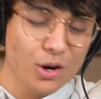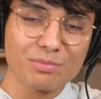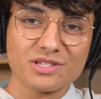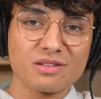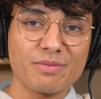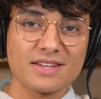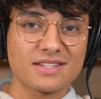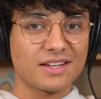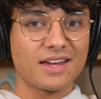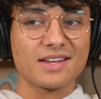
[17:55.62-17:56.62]
Perp is the
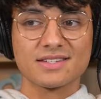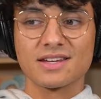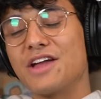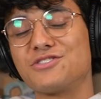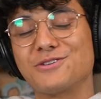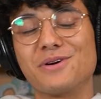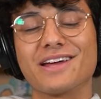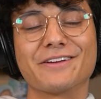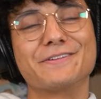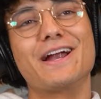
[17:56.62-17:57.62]
best it gets. I do want
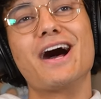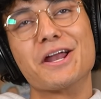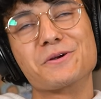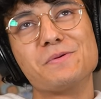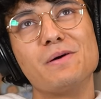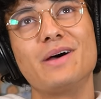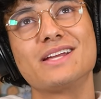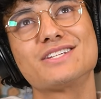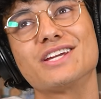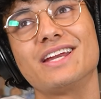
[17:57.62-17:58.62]
to give an honorable
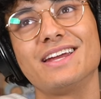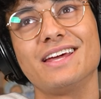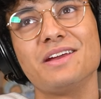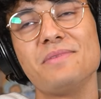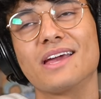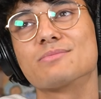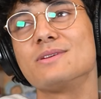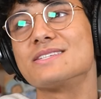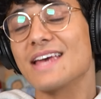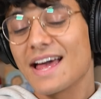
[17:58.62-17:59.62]
mention, and it makes
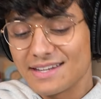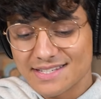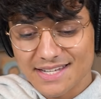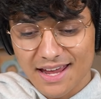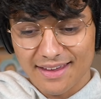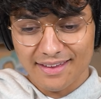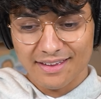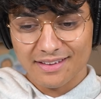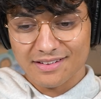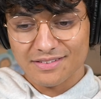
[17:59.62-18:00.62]
me sad to say,
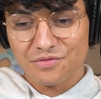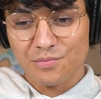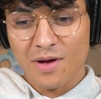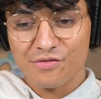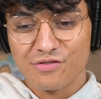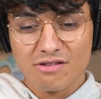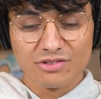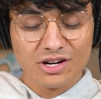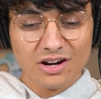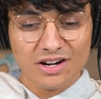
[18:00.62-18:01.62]
my
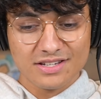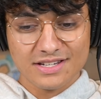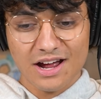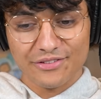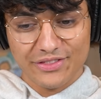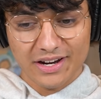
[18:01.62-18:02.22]
favorite artist out